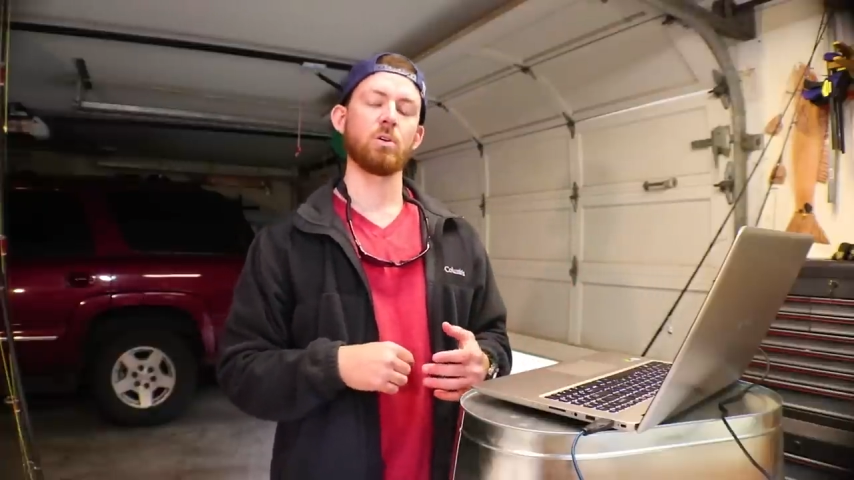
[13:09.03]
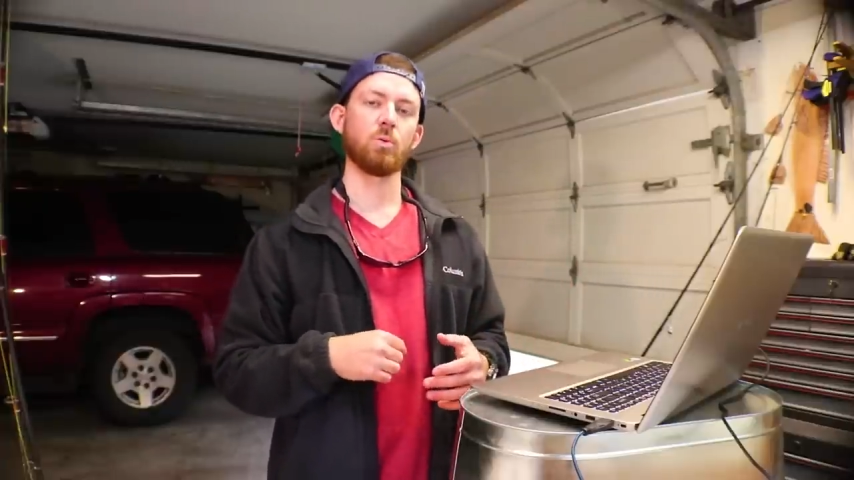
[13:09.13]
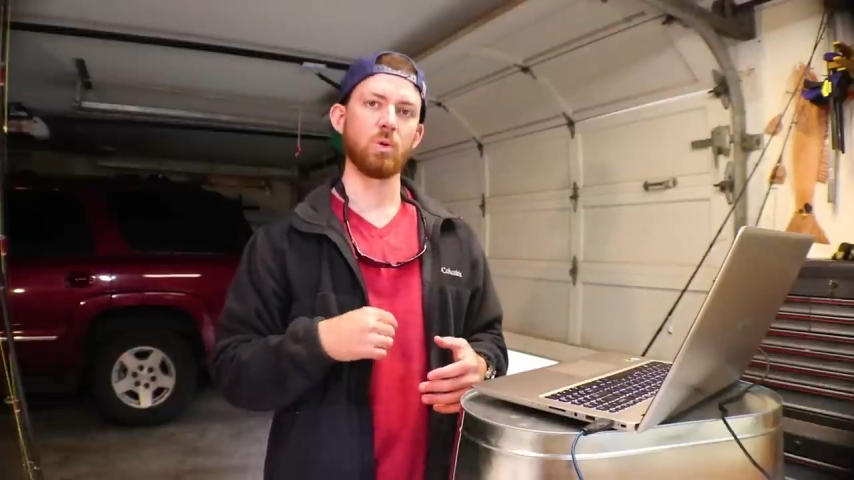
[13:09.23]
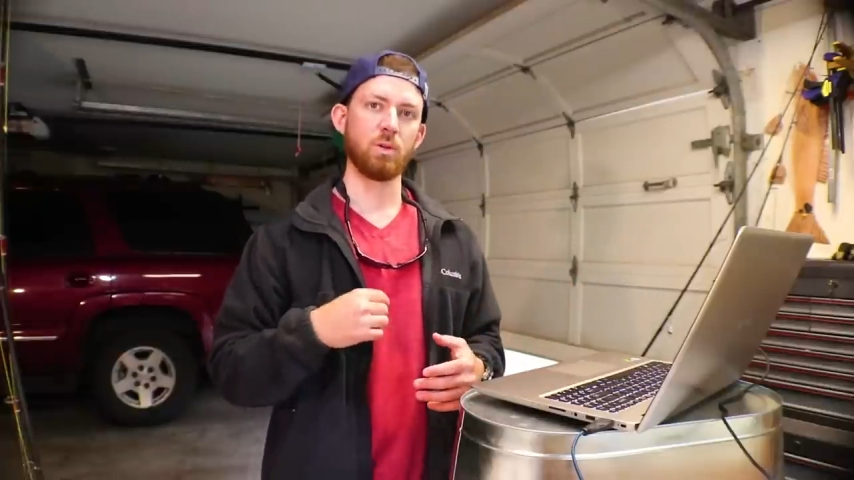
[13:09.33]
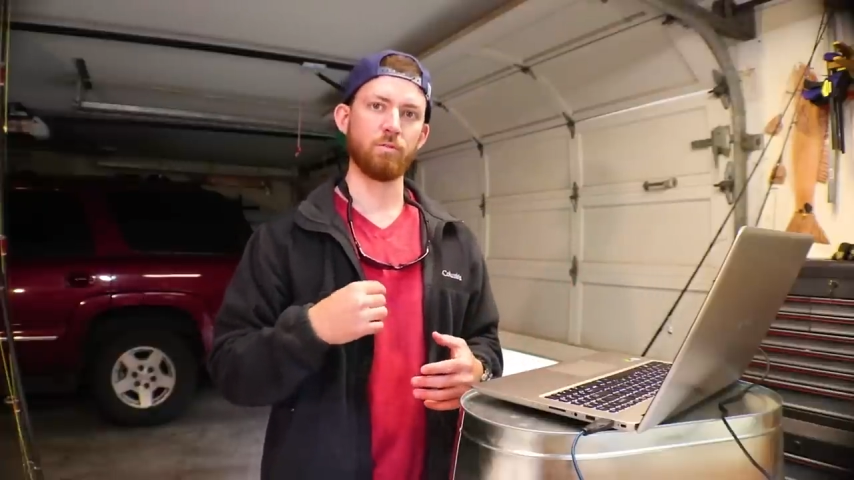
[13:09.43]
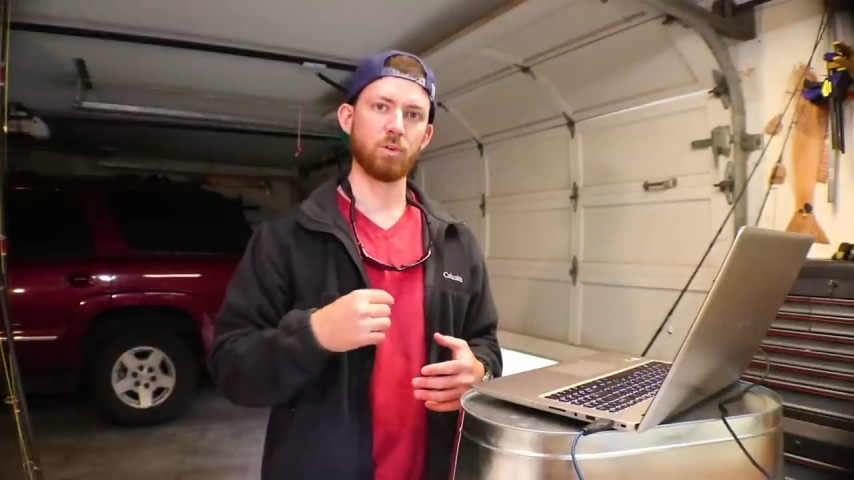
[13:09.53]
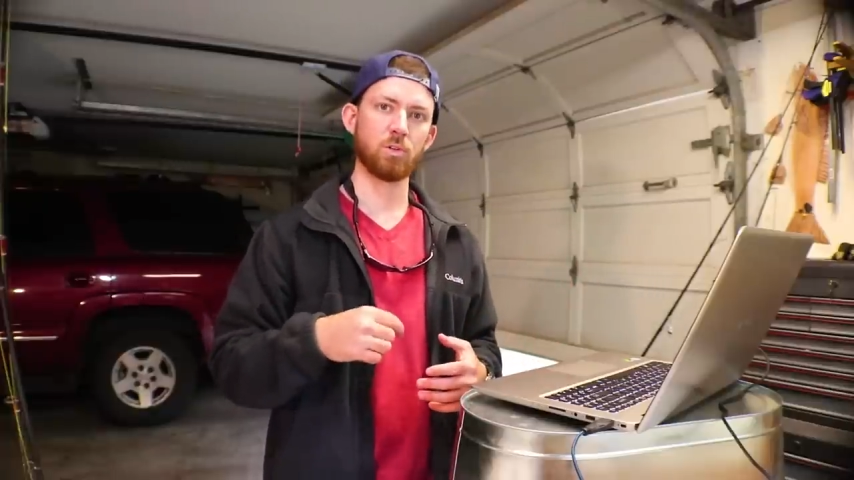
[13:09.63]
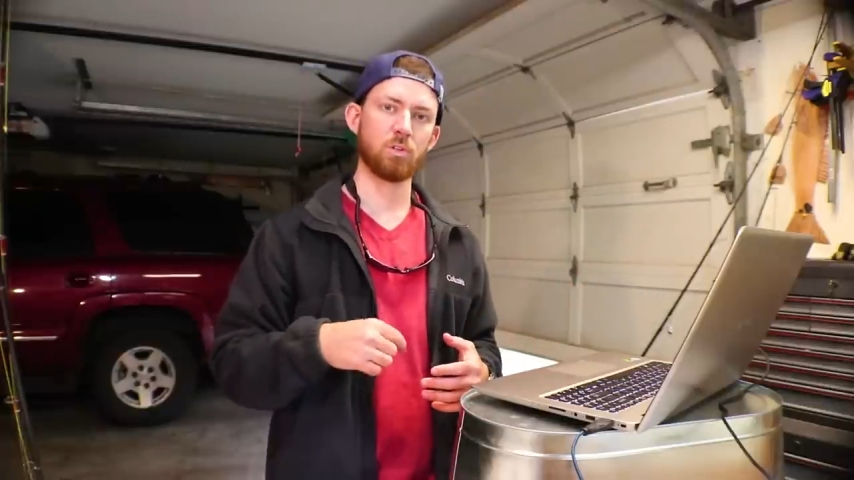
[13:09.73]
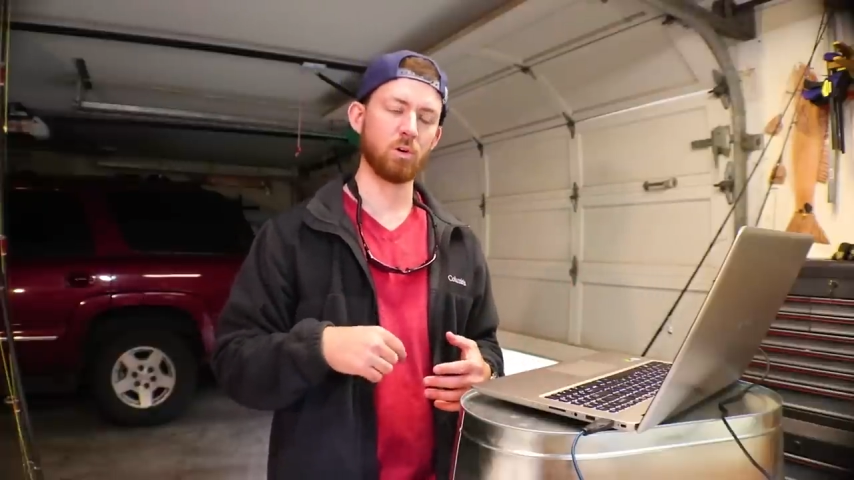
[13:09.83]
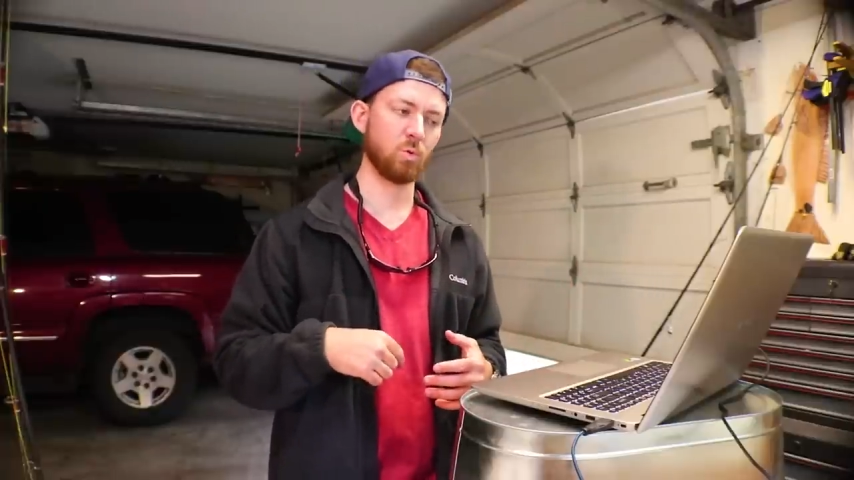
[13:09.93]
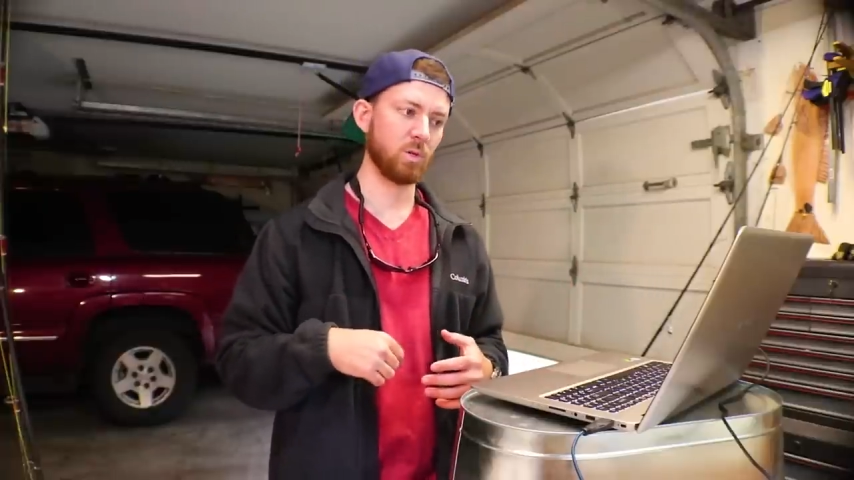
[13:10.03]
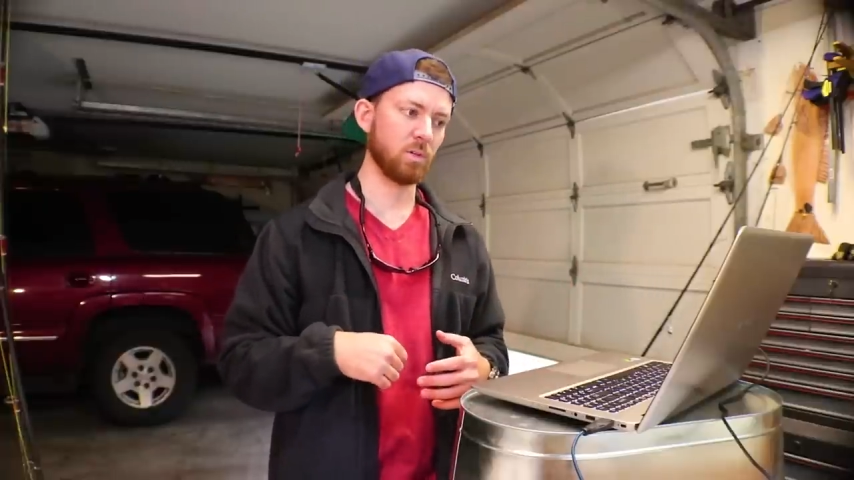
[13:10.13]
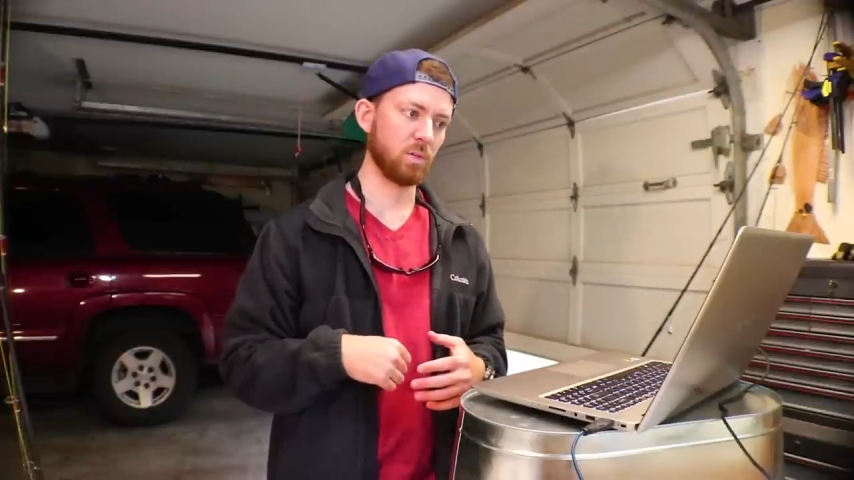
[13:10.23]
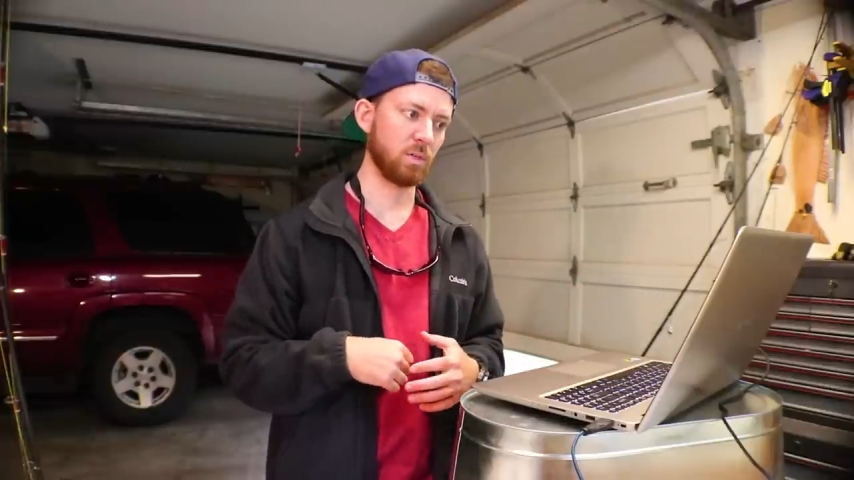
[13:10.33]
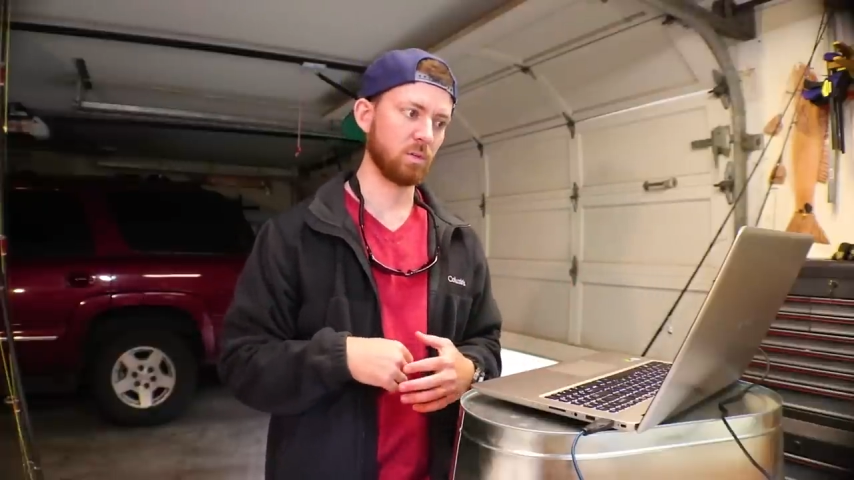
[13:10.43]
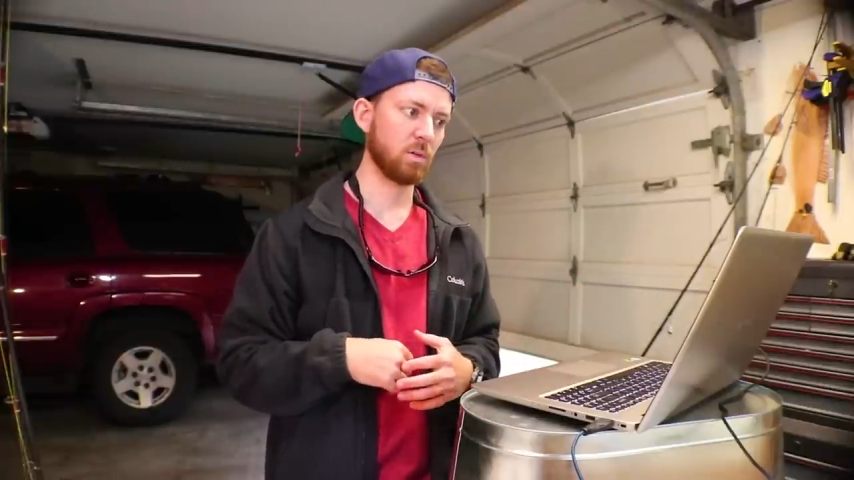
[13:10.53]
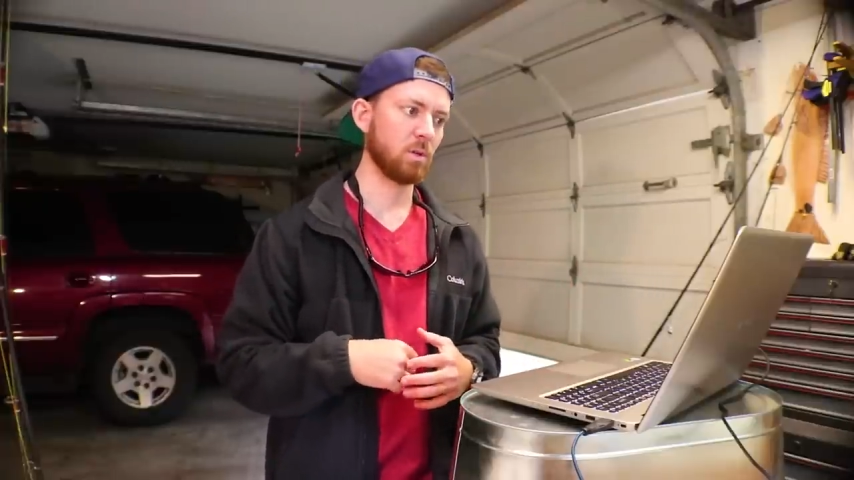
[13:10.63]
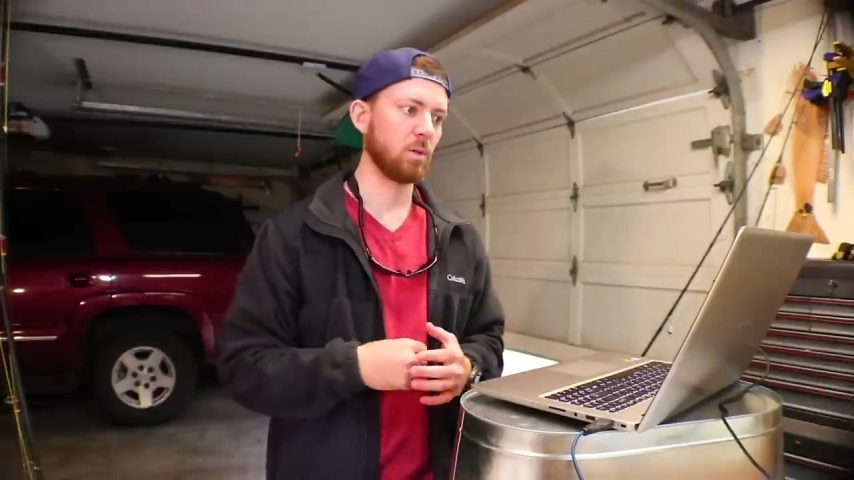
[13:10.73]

when you first start reeling.